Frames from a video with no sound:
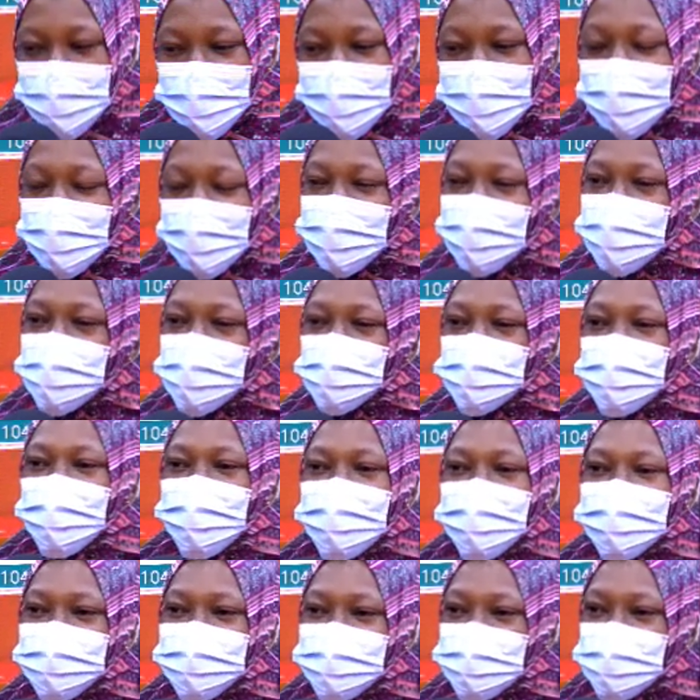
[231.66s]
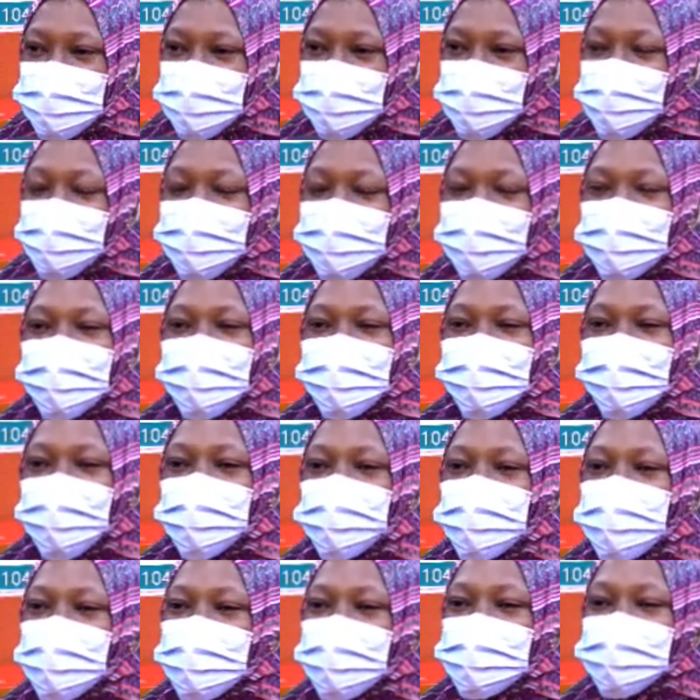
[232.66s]
I am me a chair, and need that
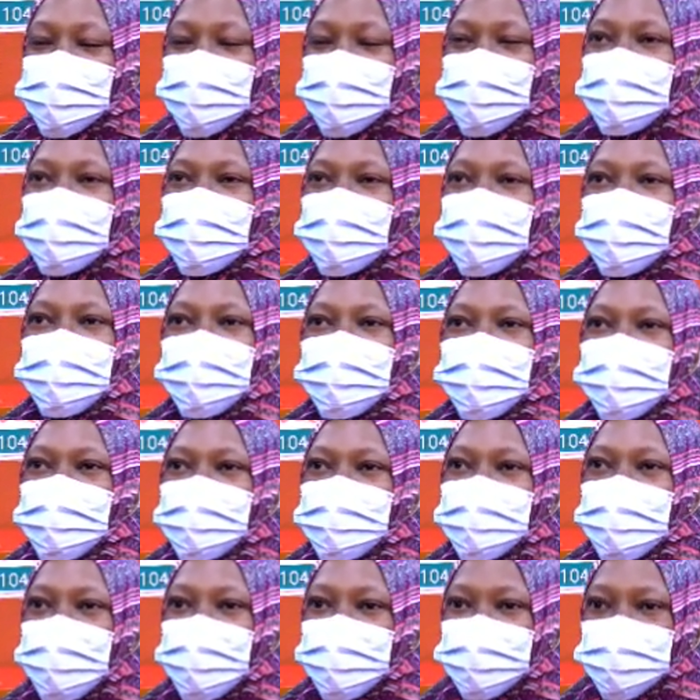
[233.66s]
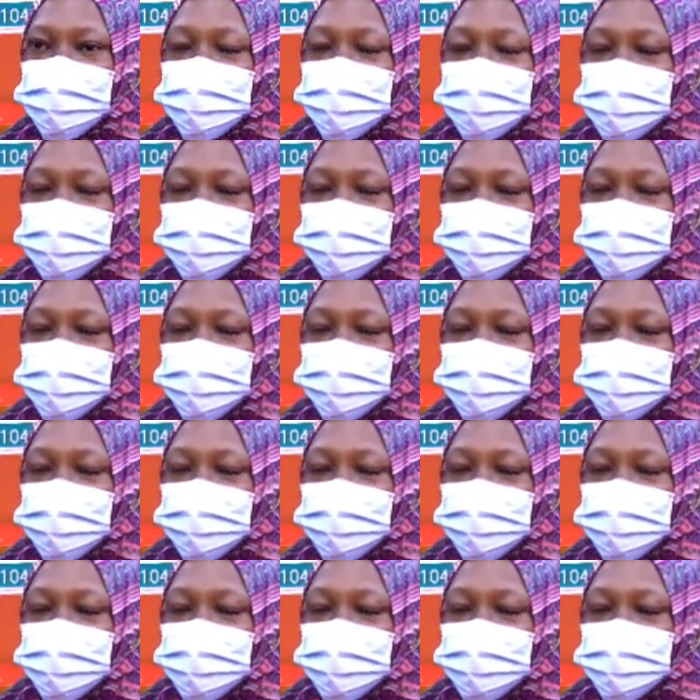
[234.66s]
make us a neddy a jay.